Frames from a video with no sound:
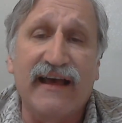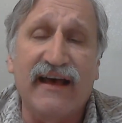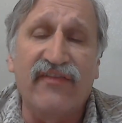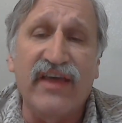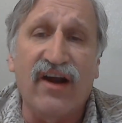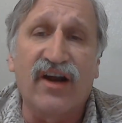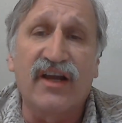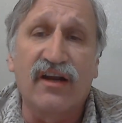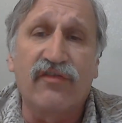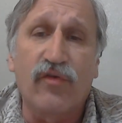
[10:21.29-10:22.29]
Uh, they are
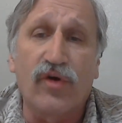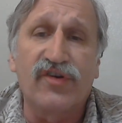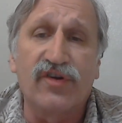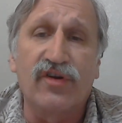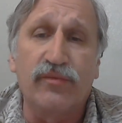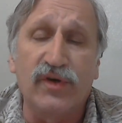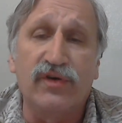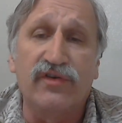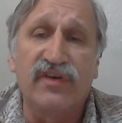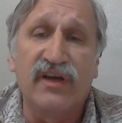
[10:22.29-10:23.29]
going to force you to
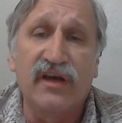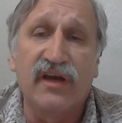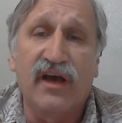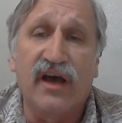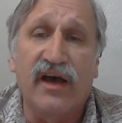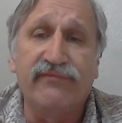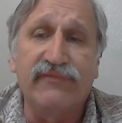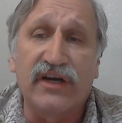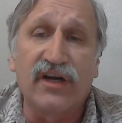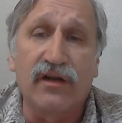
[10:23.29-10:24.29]
move. Um,
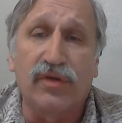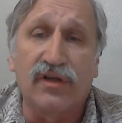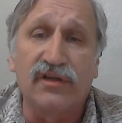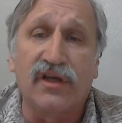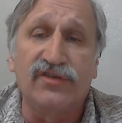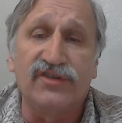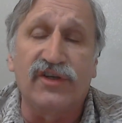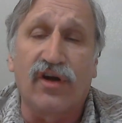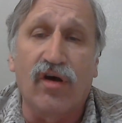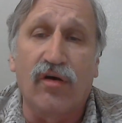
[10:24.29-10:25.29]
they're going to bulldoze
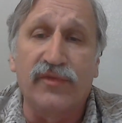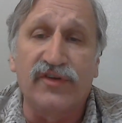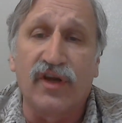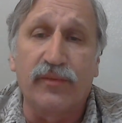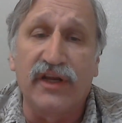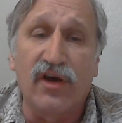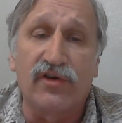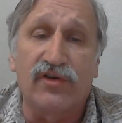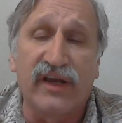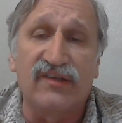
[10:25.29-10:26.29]
your home. There's going to be
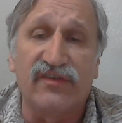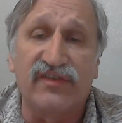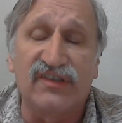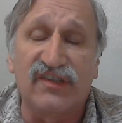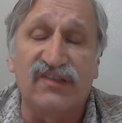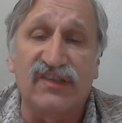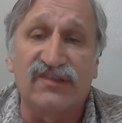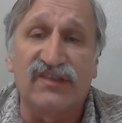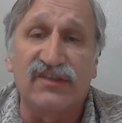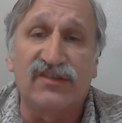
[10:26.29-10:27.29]
no trace of its
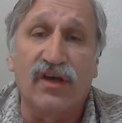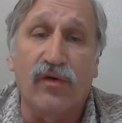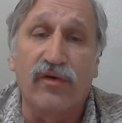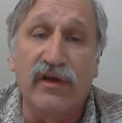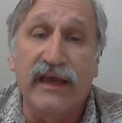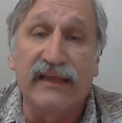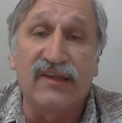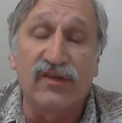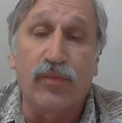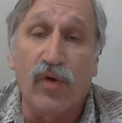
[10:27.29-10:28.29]
existence. So at
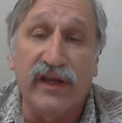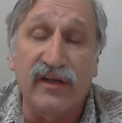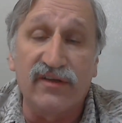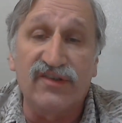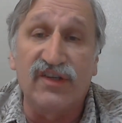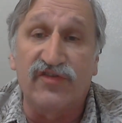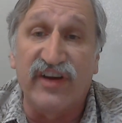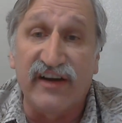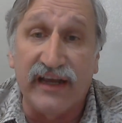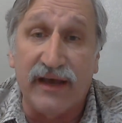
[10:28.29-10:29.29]
this point, she's
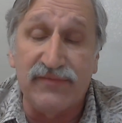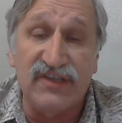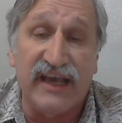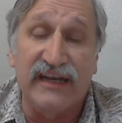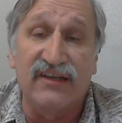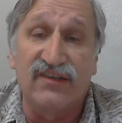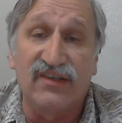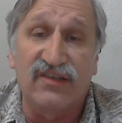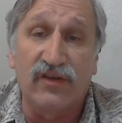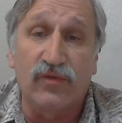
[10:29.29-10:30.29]
very upset, and
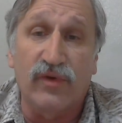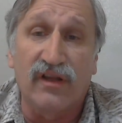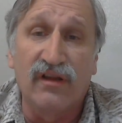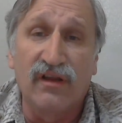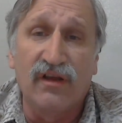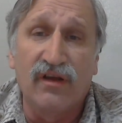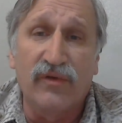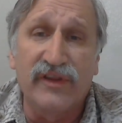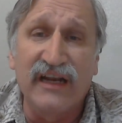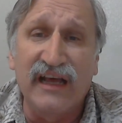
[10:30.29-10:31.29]
she says, "Well,
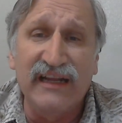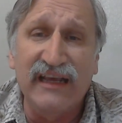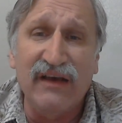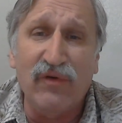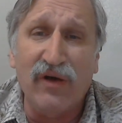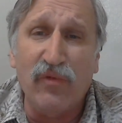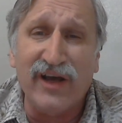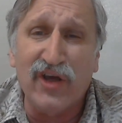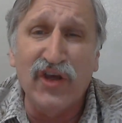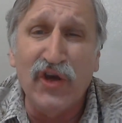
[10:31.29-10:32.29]
well then, honey, what
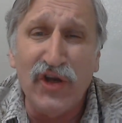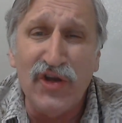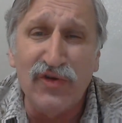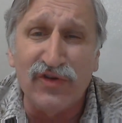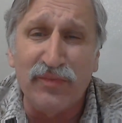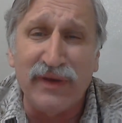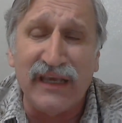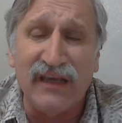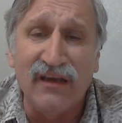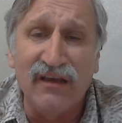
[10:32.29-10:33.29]
what could the good news be?"